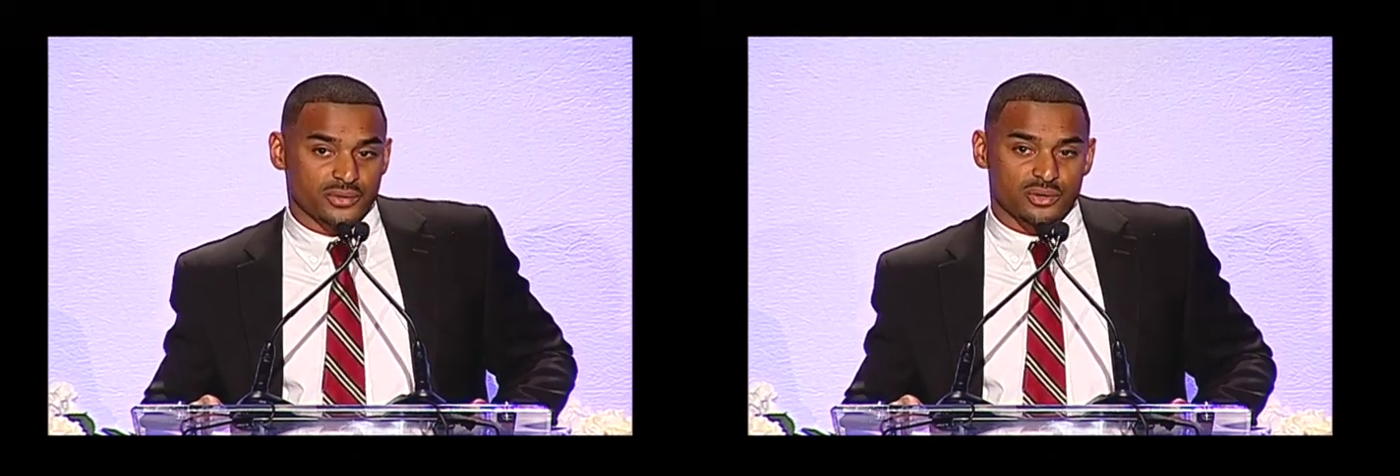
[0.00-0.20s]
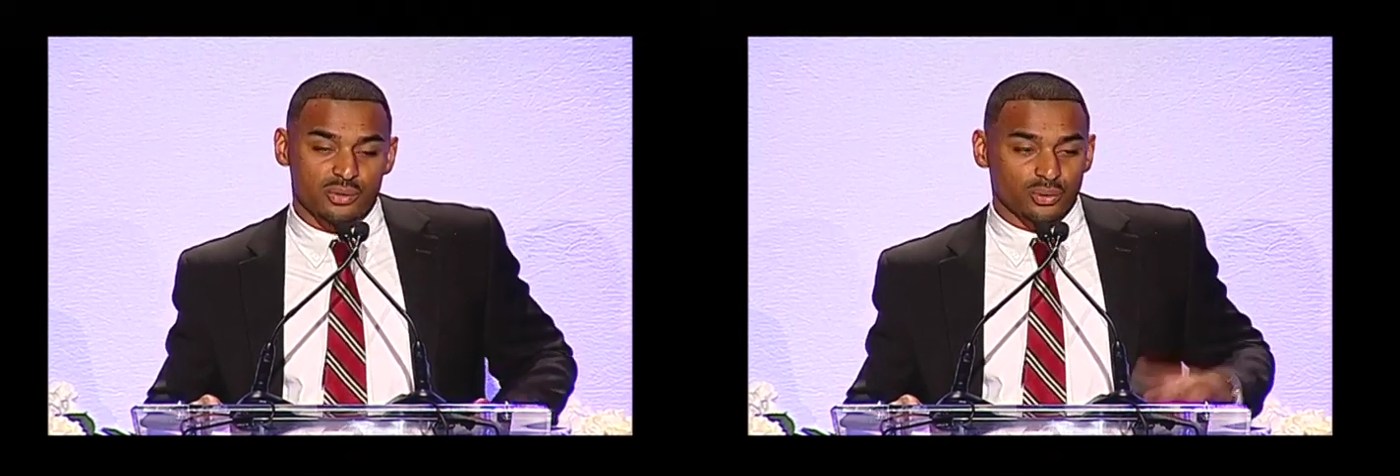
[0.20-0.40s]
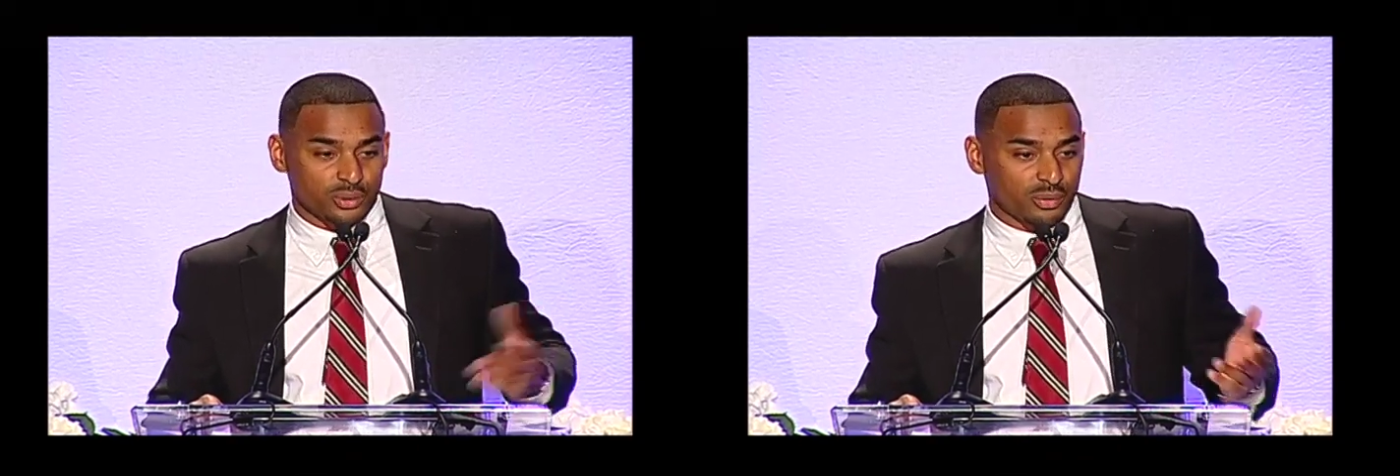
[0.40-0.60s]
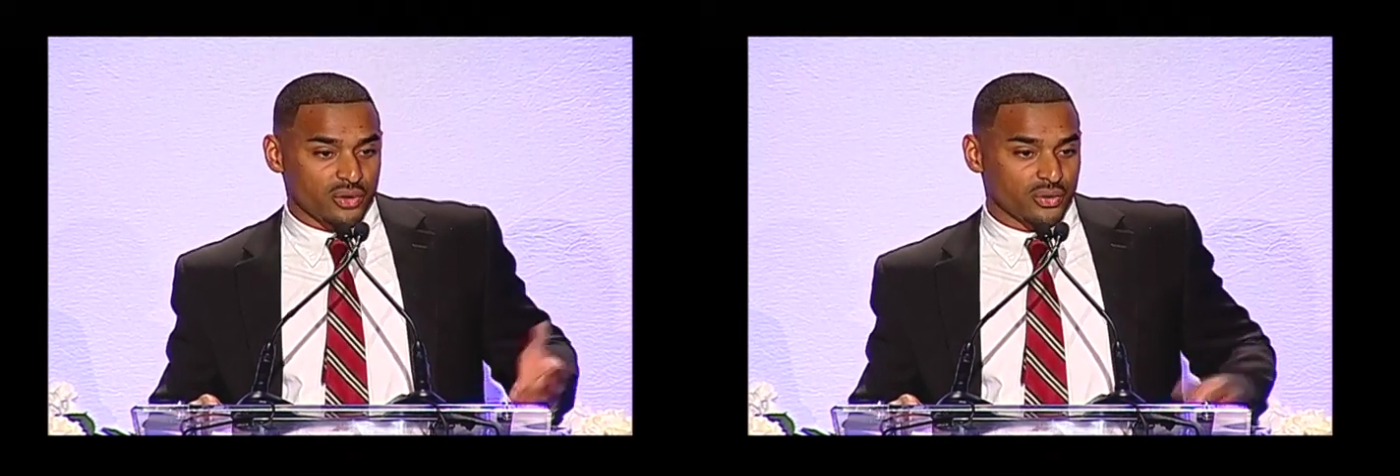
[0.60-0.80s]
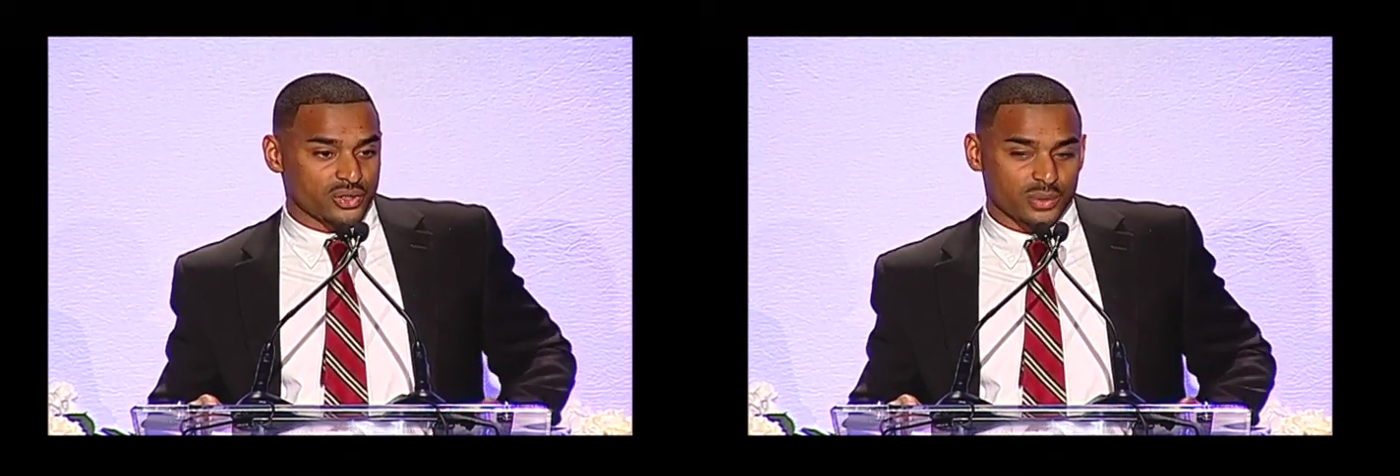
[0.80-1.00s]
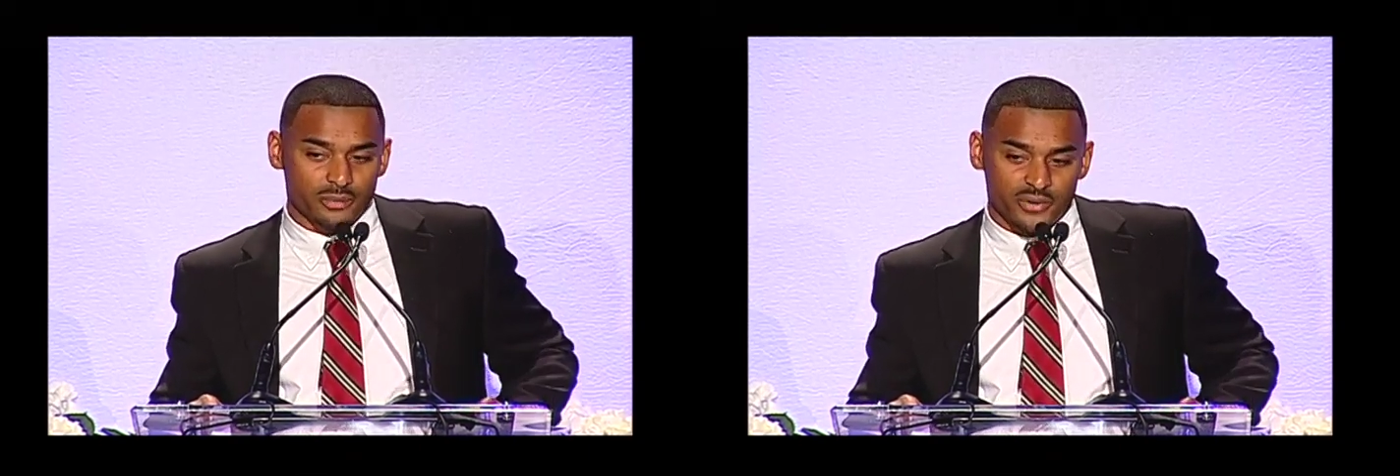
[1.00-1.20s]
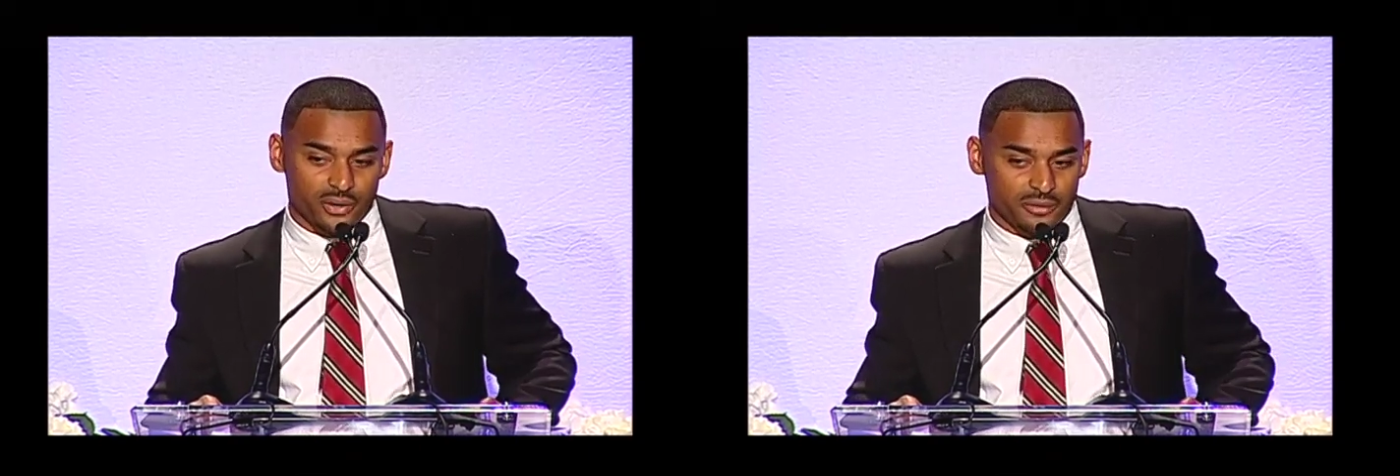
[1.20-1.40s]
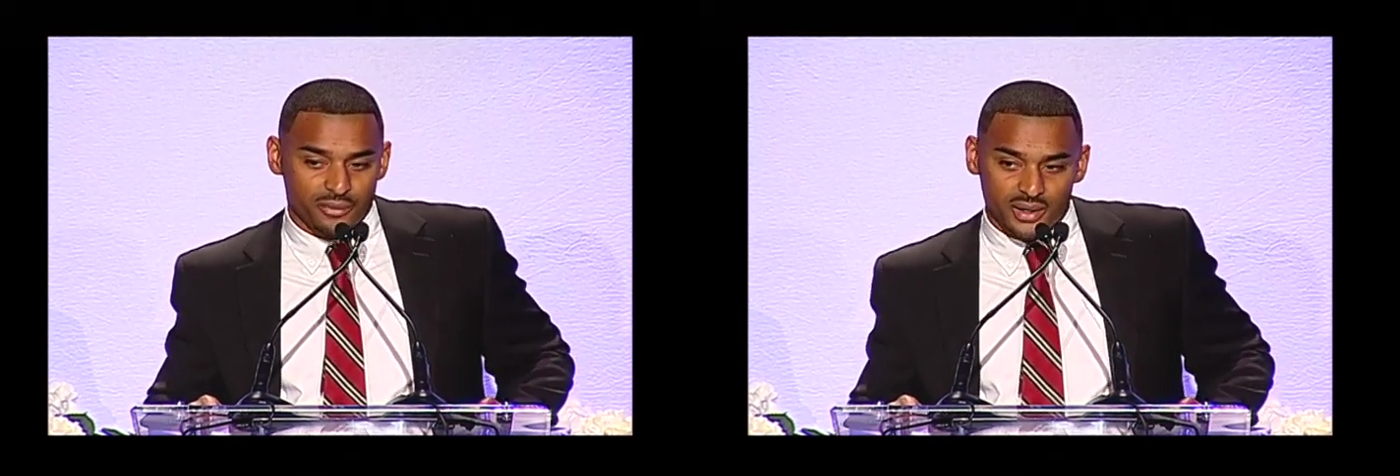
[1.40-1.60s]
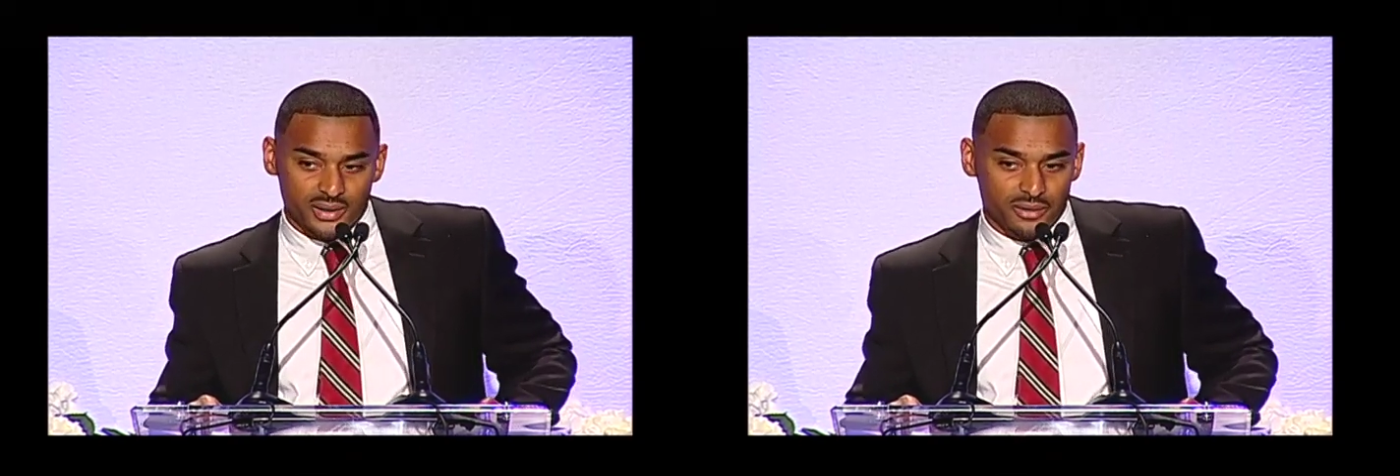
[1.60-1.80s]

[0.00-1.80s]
two older brothers who I'm very fond